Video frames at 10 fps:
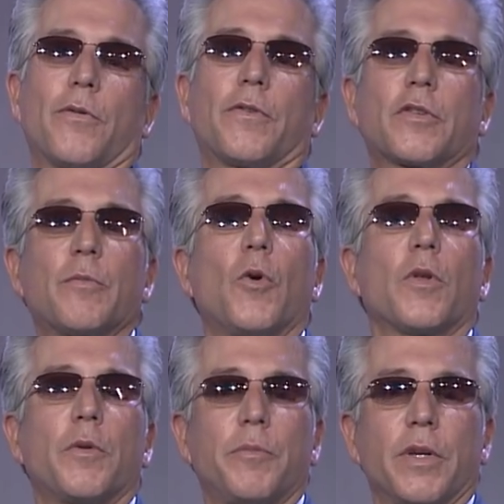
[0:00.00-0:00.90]
for
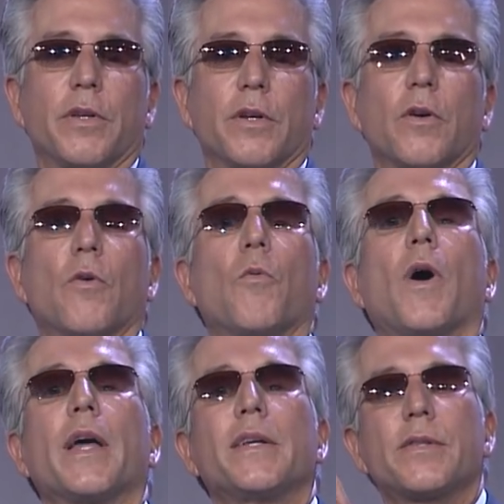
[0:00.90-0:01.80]
small and mid.
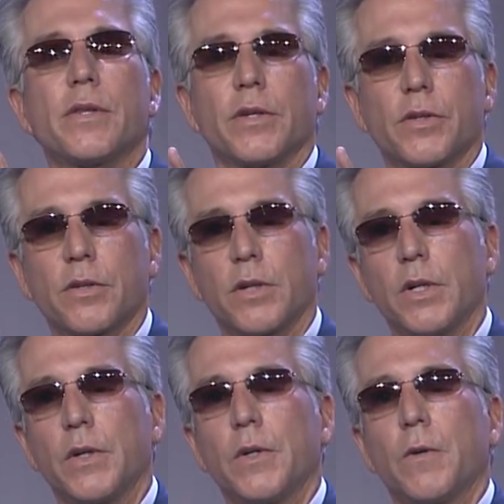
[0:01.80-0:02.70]
Why is this?
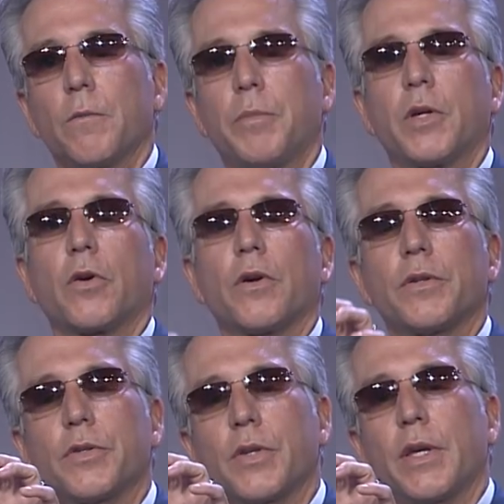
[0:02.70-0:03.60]

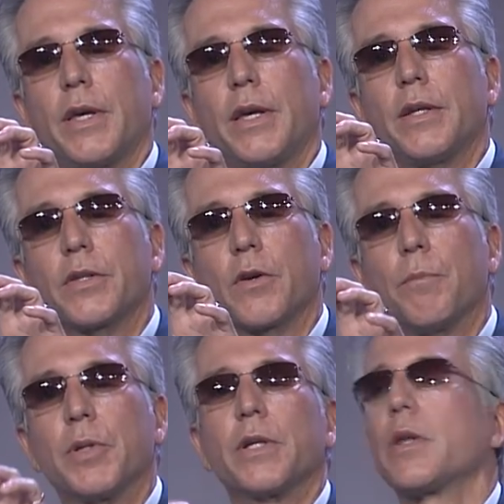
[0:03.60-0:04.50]
Because it is
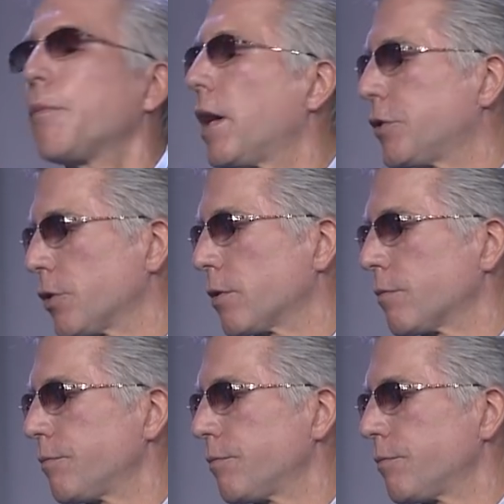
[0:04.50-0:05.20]
completely modular.